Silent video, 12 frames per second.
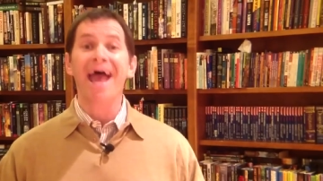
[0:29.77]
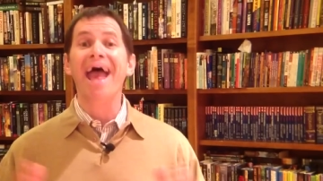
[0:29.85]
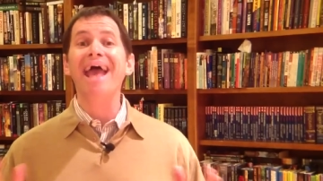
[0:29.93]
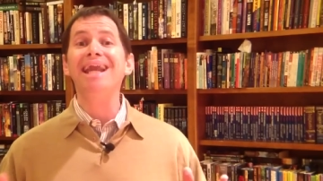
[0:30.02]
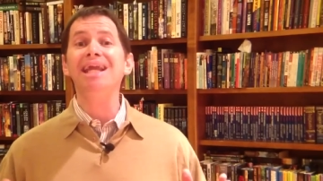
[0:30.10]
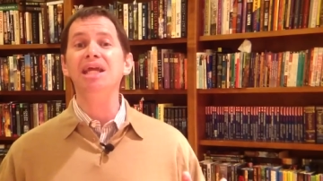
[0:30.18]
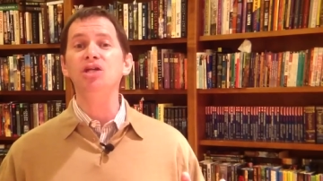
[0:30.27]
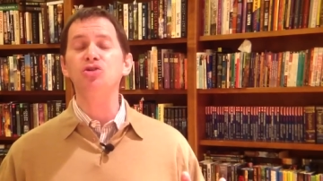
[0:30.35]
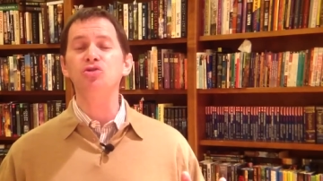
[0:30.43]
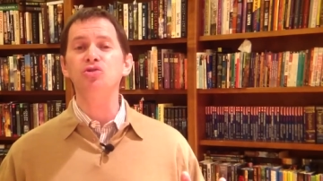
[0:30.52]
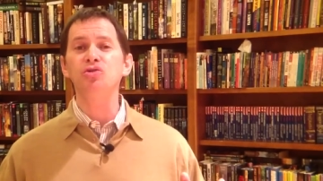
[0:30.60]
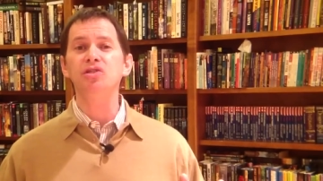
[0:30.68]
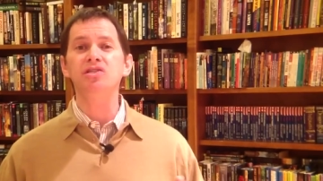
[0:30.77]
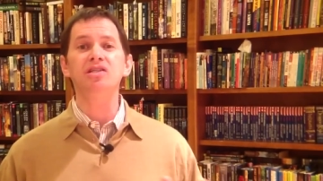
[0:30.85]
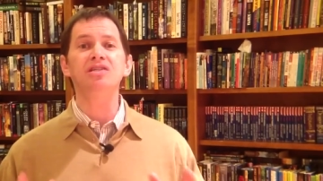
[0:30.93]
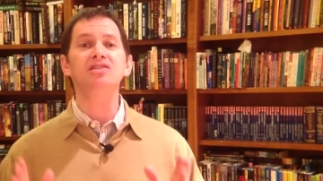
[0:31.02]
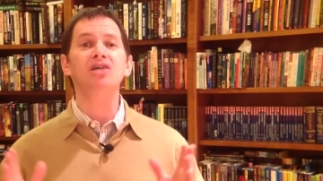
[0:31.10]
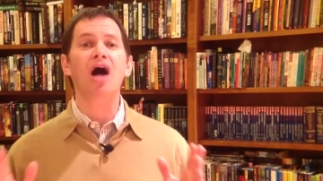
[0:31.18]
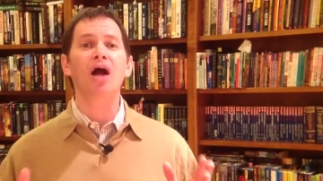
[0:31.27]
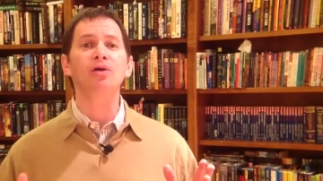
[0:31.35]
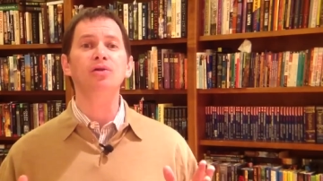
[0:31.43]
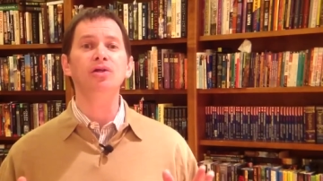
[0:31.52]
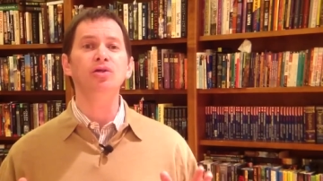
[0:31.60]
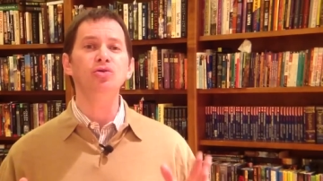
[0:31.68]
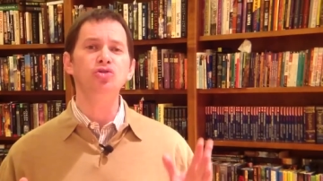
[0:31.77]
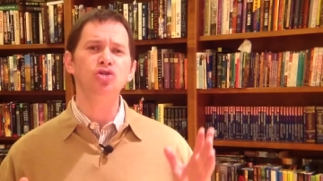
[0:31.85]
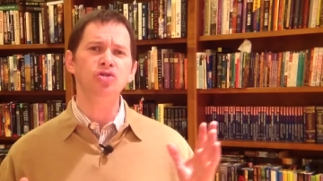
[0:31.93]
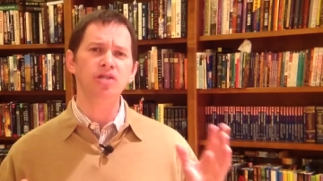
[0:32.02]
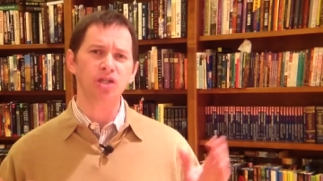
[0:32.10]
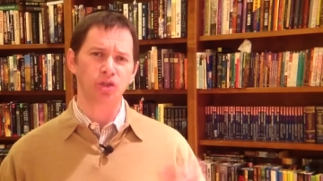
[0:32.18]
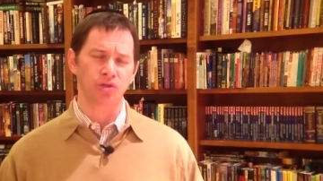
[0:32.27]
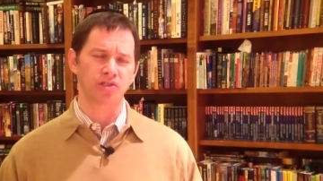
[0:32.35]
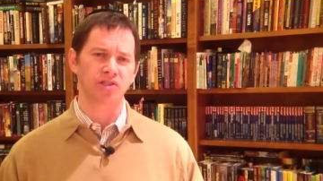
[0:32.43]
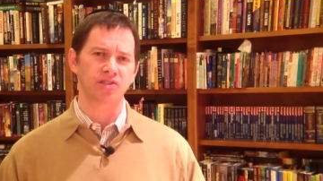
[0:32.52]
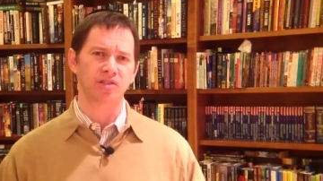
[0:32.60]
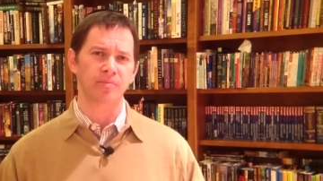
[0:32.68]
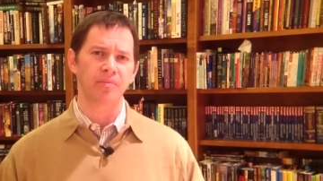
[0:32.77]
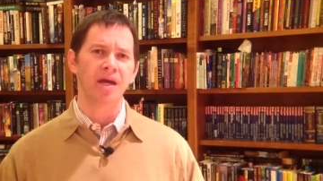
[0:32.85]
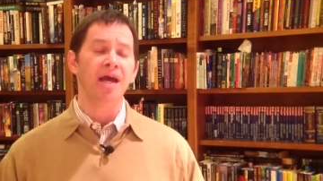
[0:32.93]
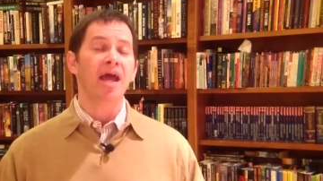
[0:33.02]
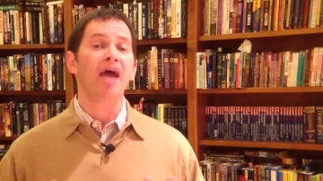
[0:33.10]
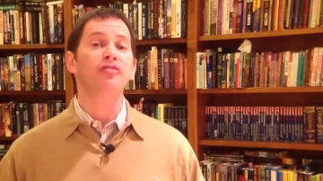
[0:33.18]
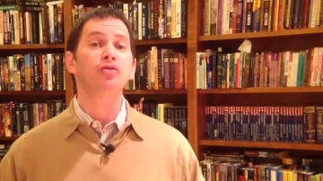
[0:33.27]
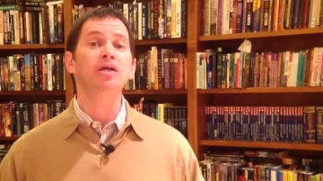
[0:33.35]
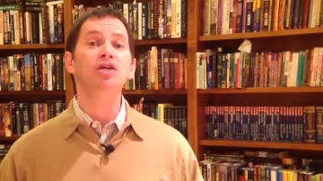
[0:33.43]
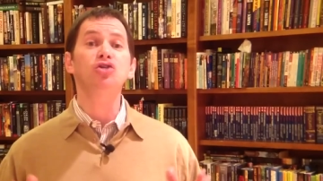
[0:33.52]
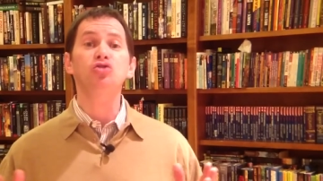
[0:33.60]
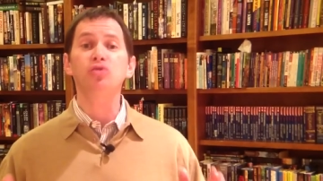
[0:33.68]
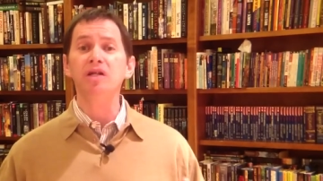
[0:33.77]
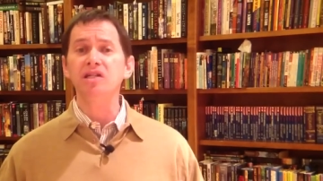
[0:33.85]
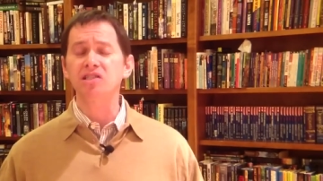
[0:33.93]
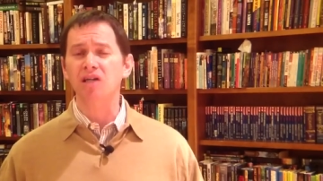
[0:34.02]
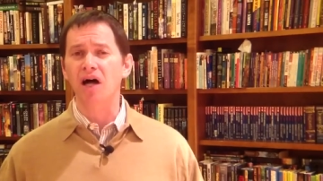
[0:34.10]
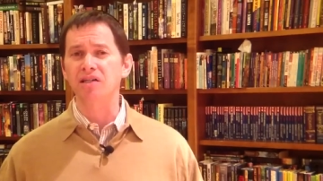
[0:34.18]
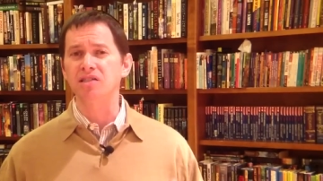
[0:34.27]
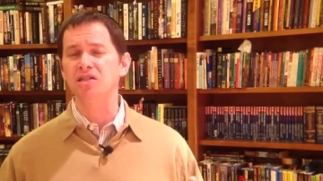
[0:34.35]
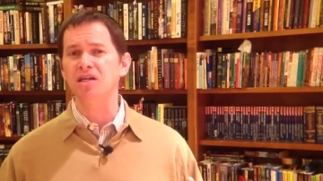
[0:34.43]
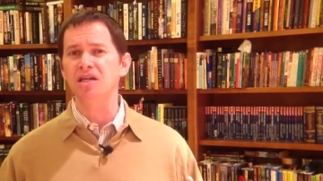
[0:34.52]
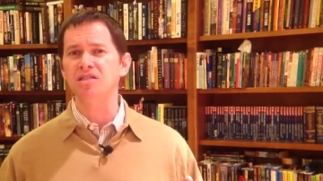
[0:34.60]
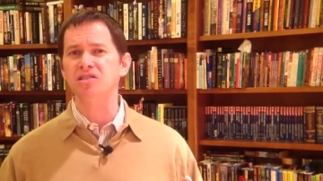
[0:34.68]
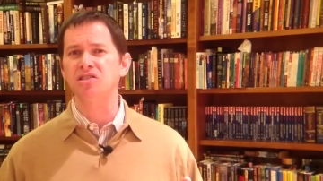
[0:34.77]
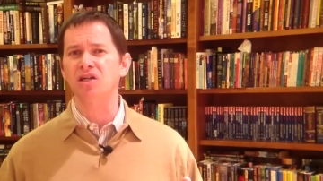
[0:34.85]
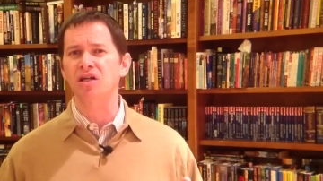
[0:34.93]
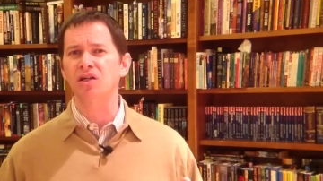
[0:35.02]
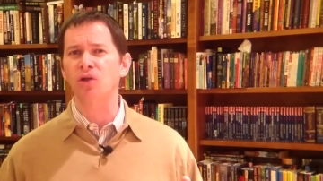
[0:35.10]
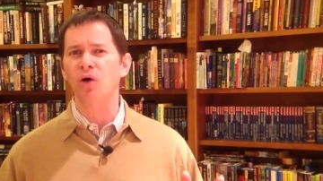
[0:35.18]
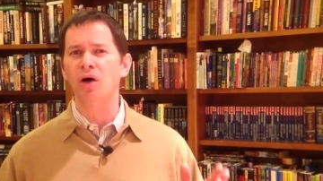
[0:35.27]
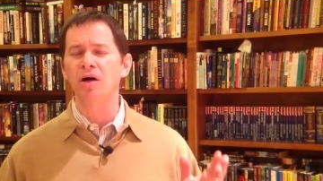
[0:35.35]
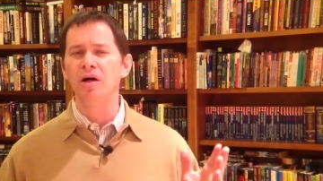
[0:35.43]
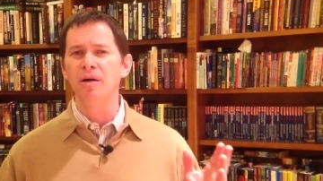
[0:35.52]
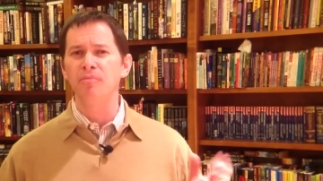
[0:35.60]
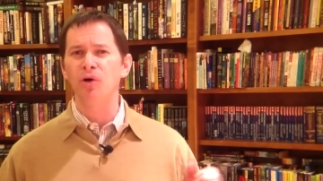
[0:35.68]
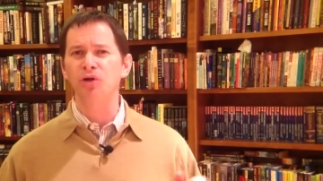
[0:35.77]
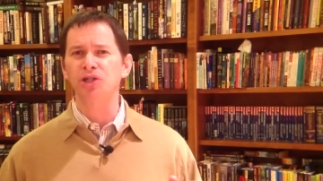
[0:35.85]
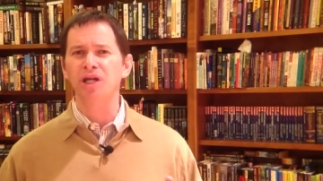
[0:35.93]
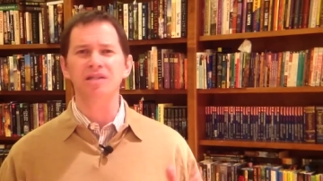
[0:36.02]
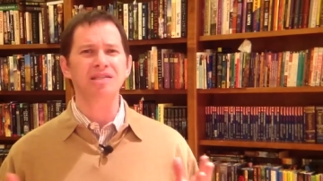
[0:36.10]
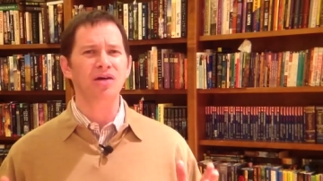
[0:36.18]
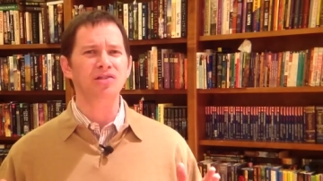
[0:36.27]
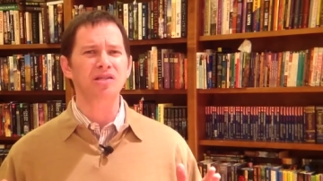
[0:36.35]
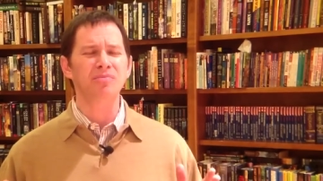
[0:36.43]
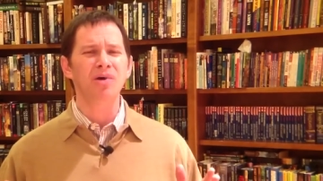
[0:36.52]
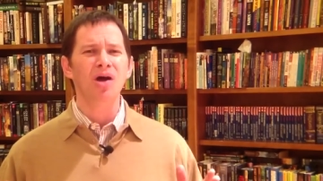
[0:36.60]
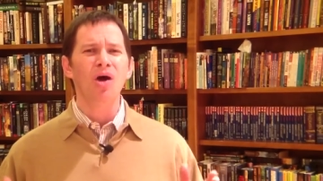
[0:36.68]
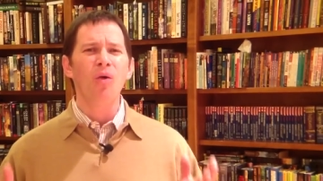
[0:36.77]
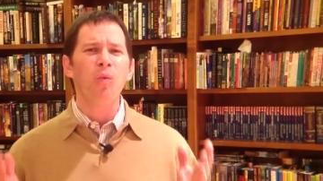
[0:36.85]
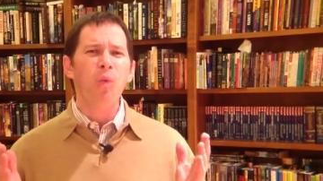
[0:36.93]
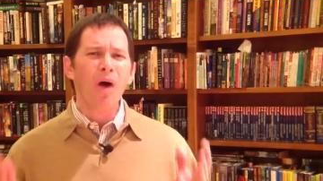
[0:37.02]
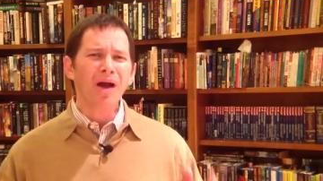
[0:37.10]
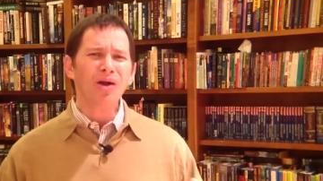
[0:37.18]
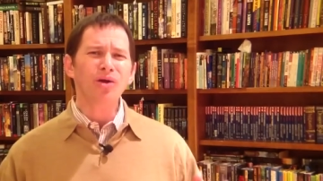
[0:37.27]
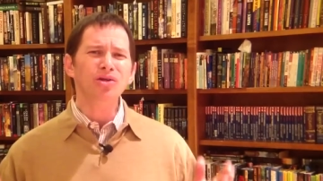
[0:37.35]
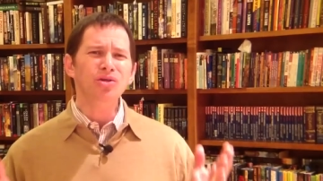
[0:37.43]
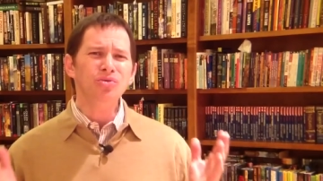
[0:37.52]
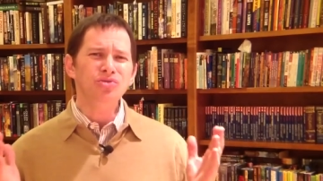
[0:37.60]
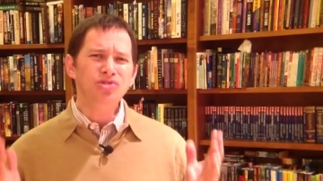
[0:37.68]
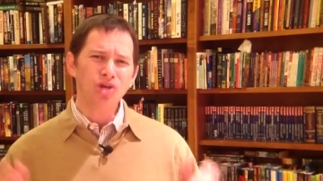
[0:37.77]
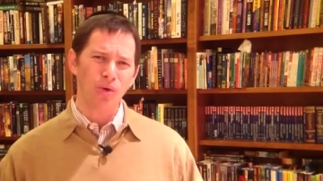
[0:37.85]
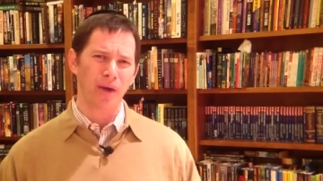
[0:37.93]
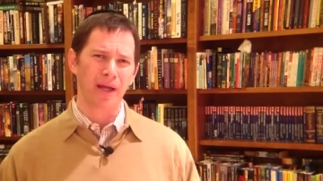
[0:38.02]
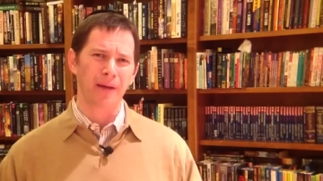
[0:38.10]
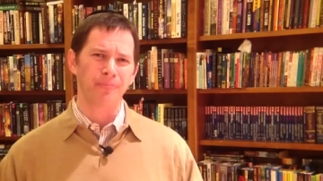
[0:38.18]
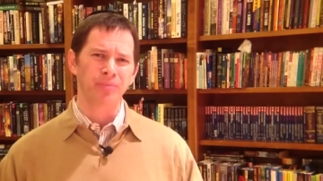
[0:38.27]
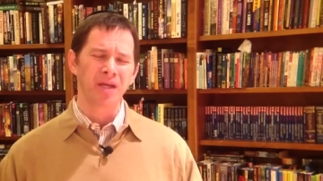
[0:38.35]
And he introduces an entirely new judicial system after he criticizes his son in law, Moshe, and tells him, What are you doing?